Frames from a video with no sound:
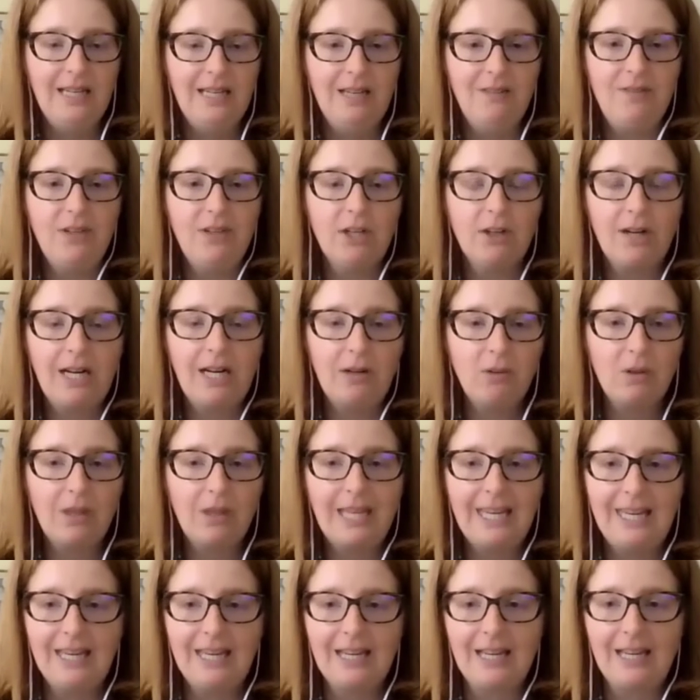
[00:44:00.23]
if you're
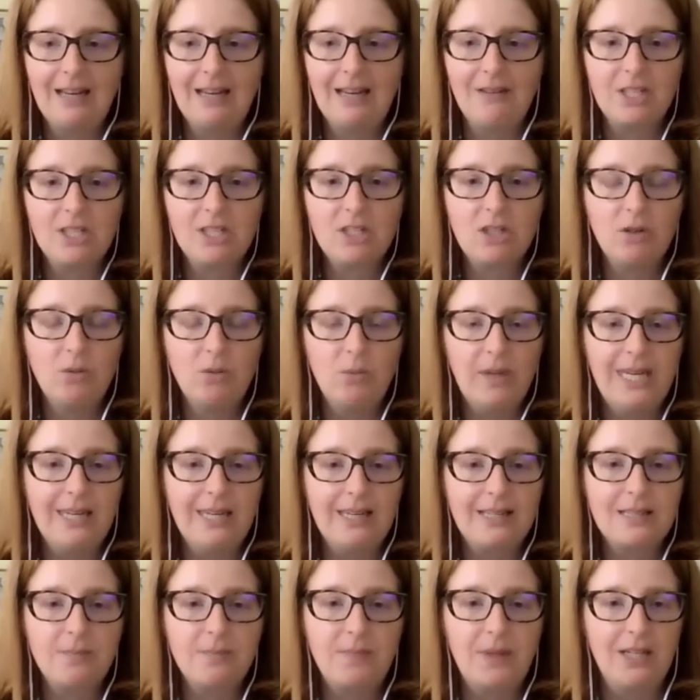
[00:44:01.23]
outlaying every two
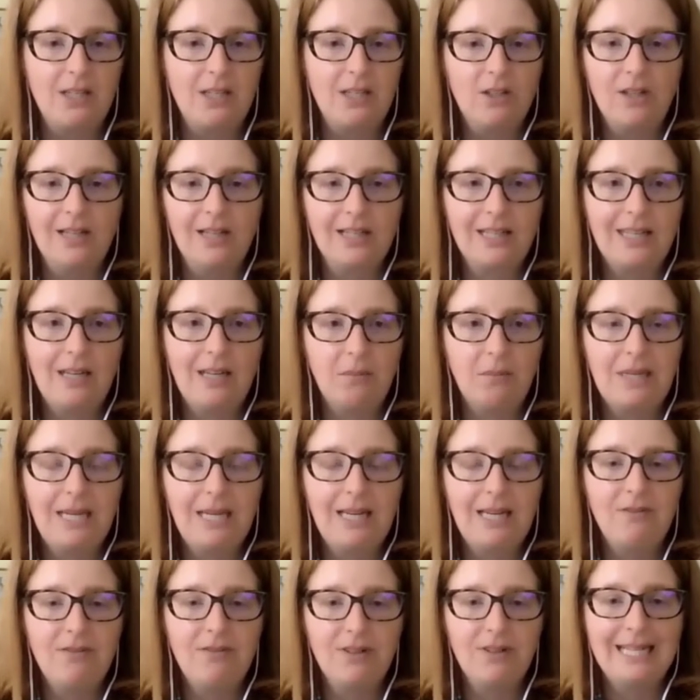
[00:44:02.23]
weeks, but you're not getting
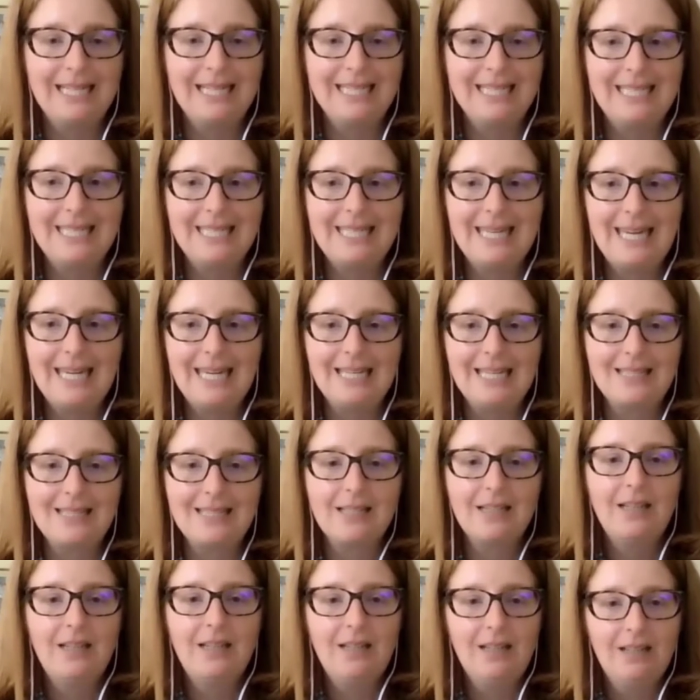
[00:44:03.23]
paid for 90 days,
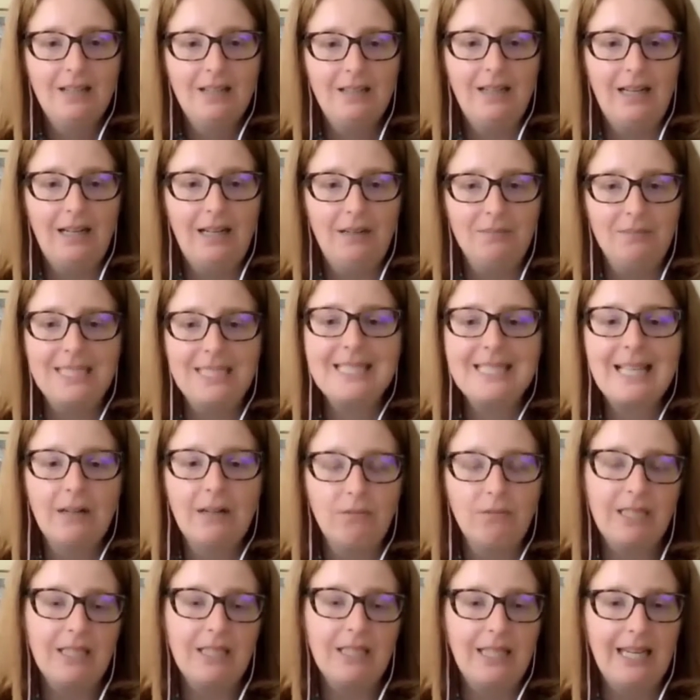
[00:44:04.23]
um, is
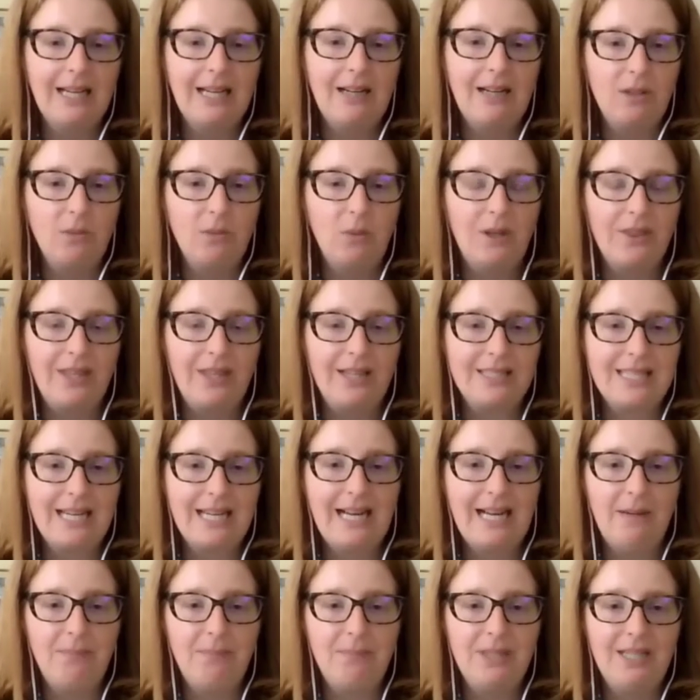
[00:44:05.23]
that really how you want that to
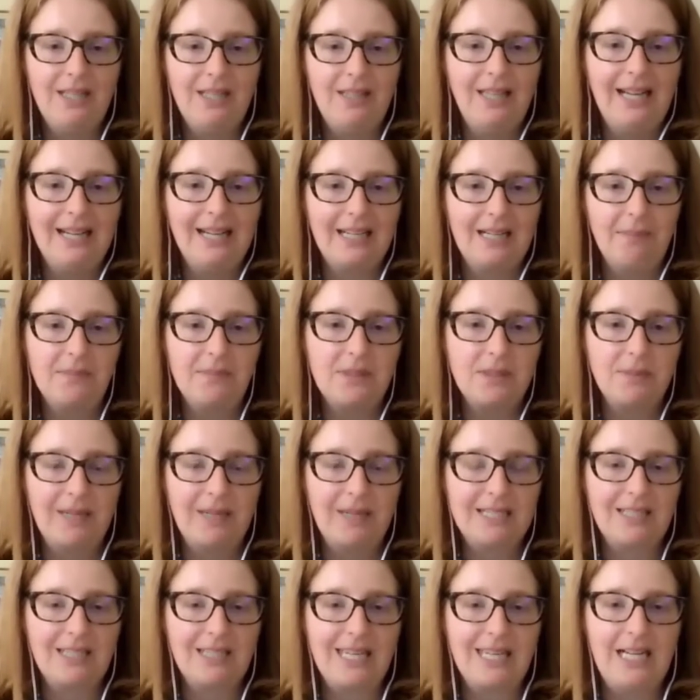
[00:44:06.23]
happen and that comes
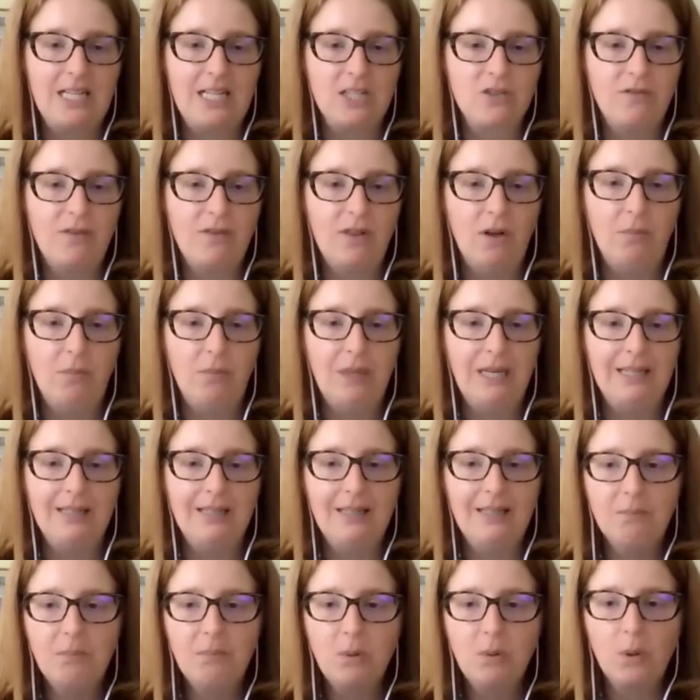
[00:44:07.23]
back to cash flow but
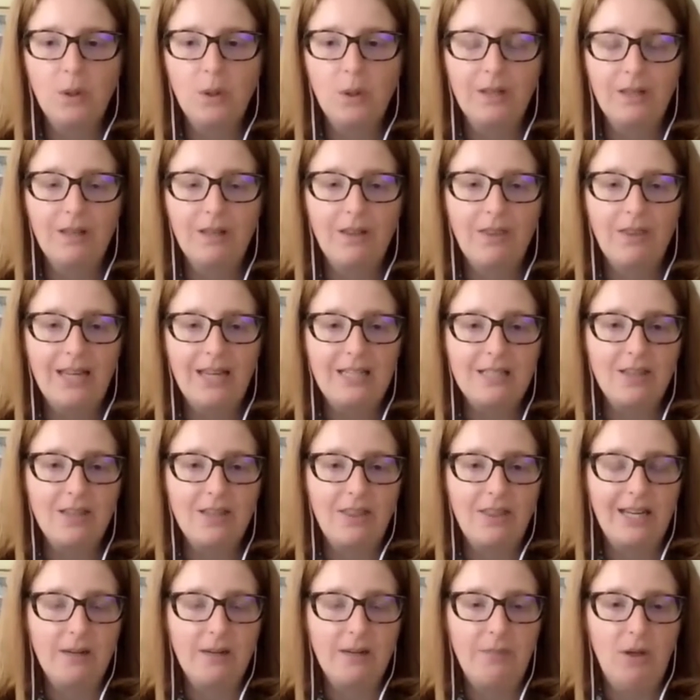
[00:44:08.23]
important thing to
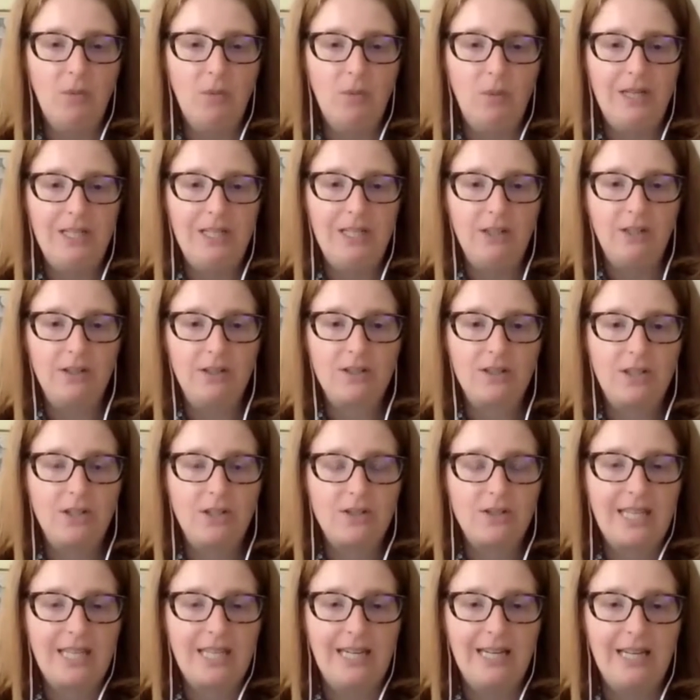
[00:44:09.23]
think about when you're
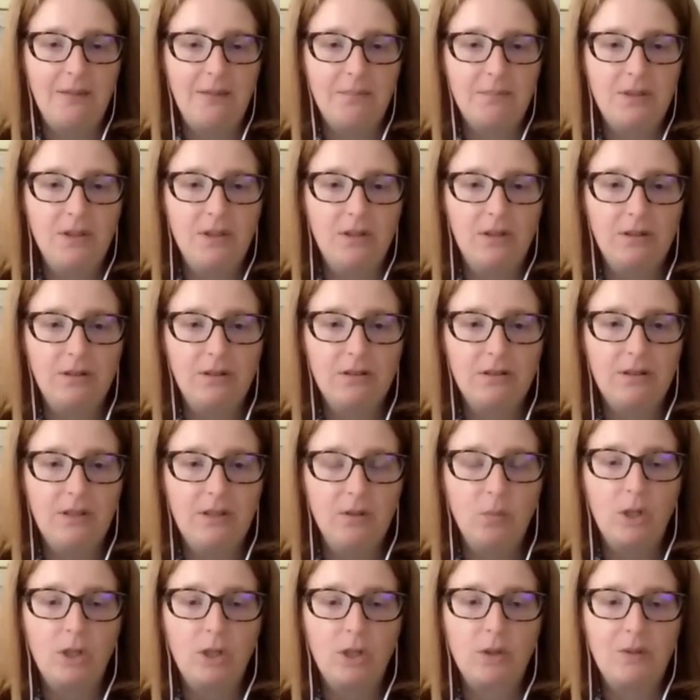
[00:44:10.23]
you're setting up your
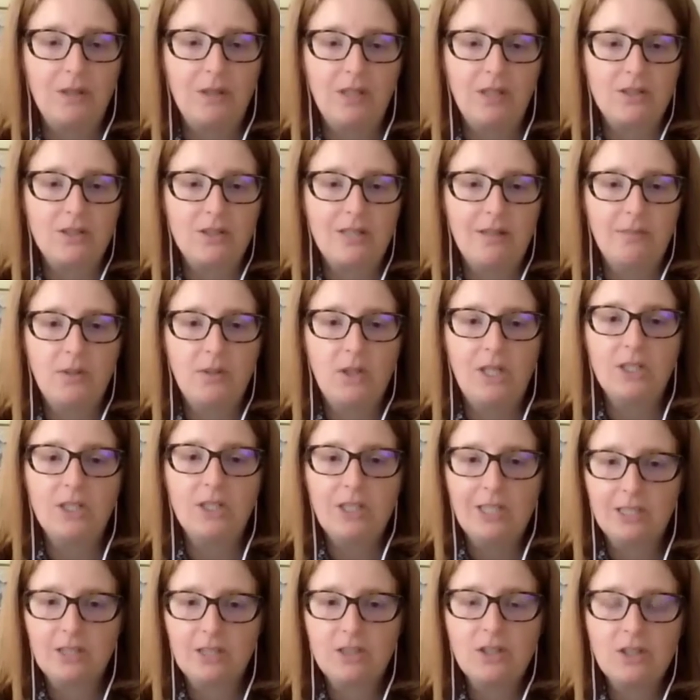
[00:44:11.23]
your work with your
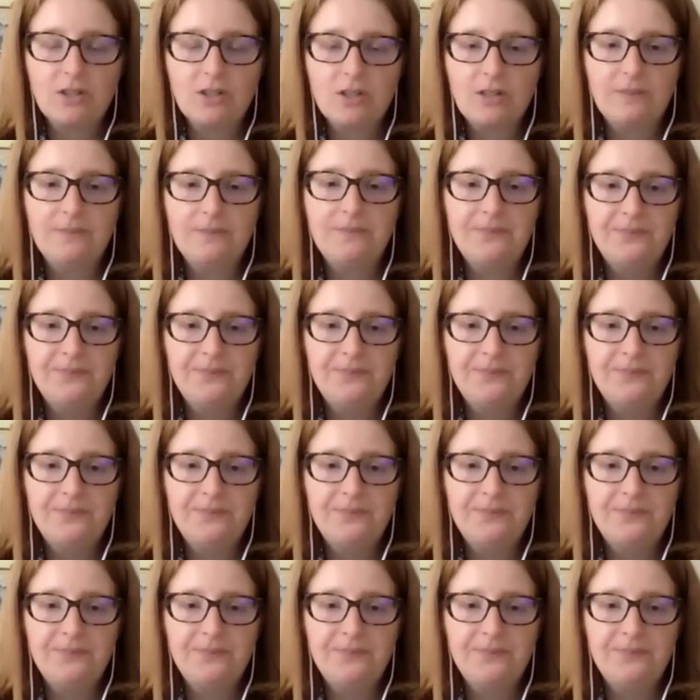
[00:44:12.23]
subcontractors